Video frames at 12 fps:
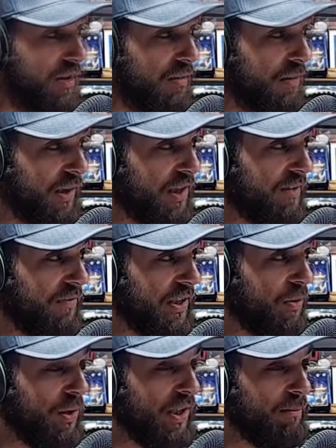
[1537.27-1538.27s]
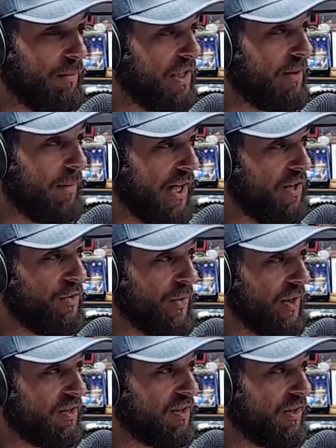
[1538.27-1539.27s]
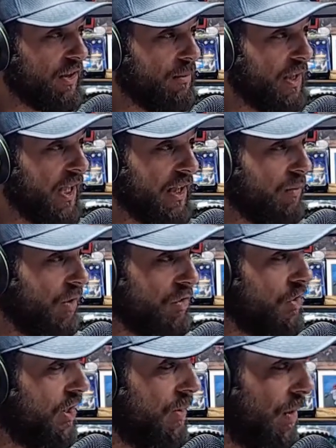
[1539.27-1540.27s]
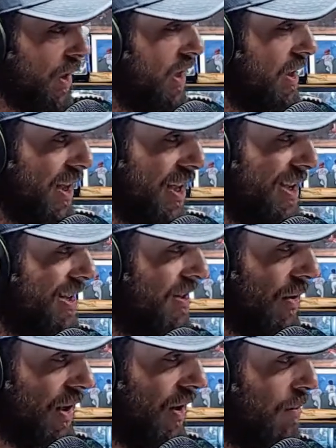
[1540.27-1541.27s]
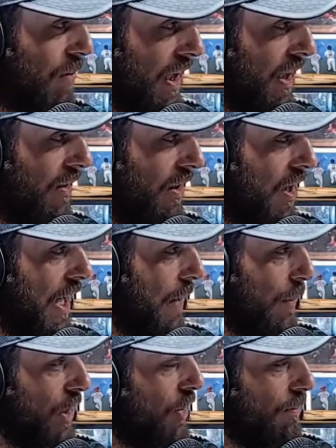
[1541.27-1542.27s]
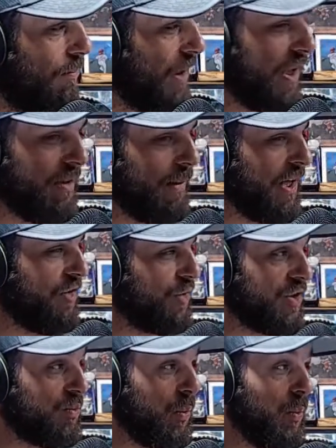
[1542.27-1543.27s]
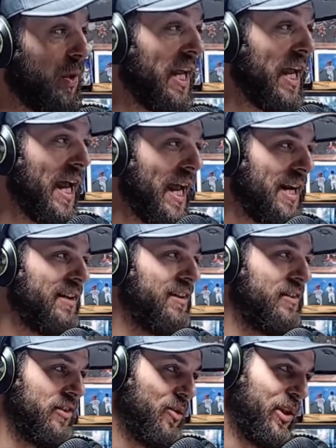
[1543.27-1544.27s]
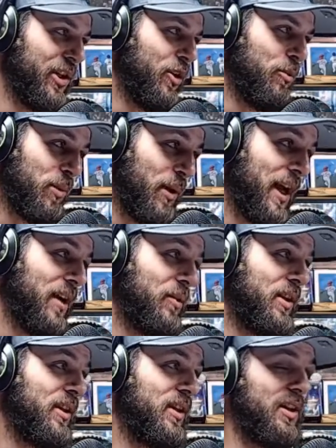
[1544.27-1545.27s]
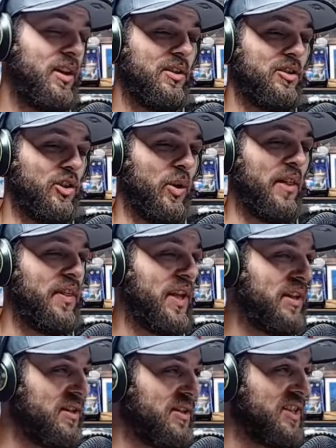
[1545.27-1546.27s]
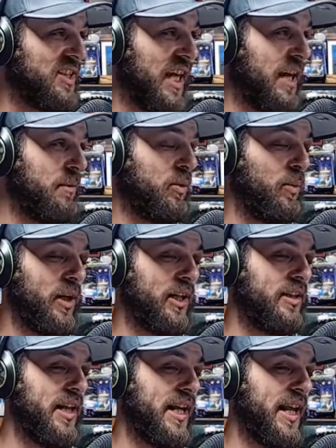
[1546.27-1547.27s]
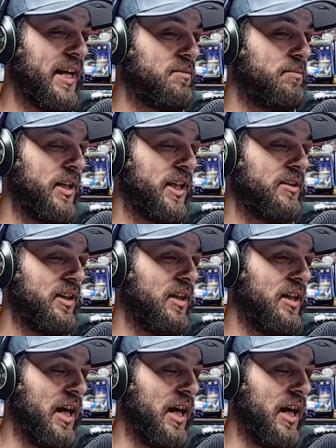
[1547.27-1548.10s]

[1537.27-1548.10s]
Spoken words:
Listen, because if they go in and beat the Patriots, they're going to be like, well, shit, we didn't need Antonio Brown. And we couldn't beat the Patriots when we had Antonio Brown. So I think this is game of the week in that aspect.